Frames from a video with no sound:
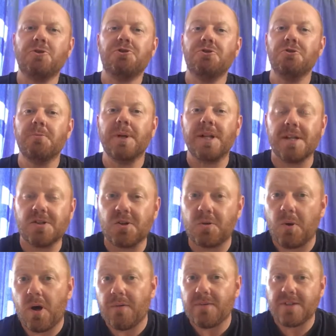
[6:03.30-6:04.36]
assuming there's a
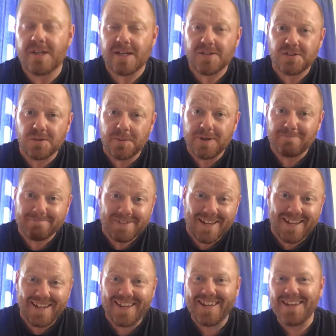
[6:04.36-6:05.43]
guava taste to it.
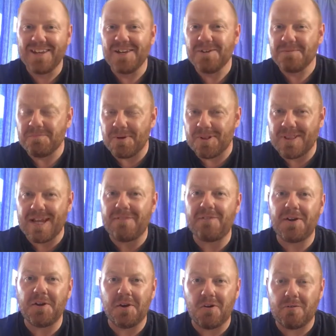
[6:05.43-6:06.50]
But
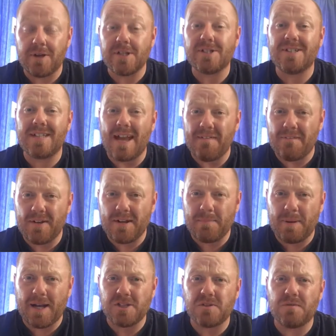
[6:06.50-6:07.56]
definitely orange, definitely
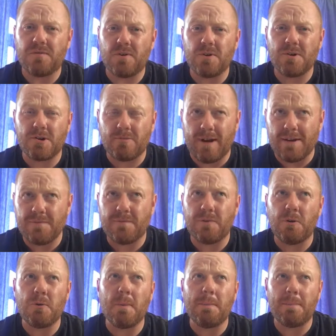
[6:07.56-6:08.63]
passion fruit,
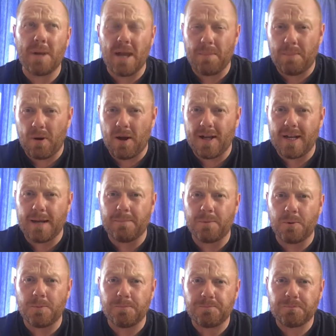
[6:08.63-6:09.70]
grapefruit, bit of
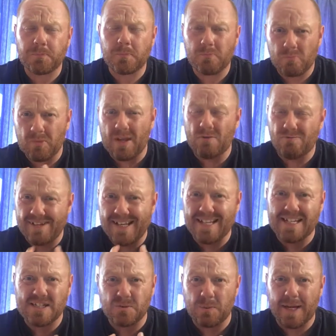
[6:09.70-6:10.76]
pineapple.
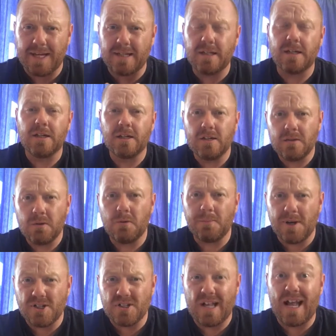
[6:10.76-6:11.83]
Really sweet,
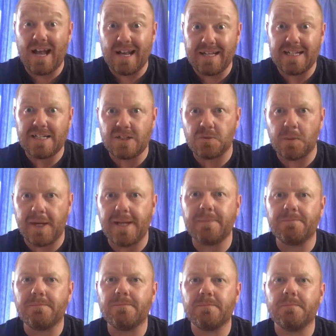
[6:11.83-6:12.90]
almost honey sweet
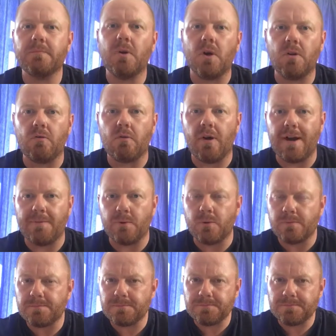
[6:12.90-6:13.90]
on arrival.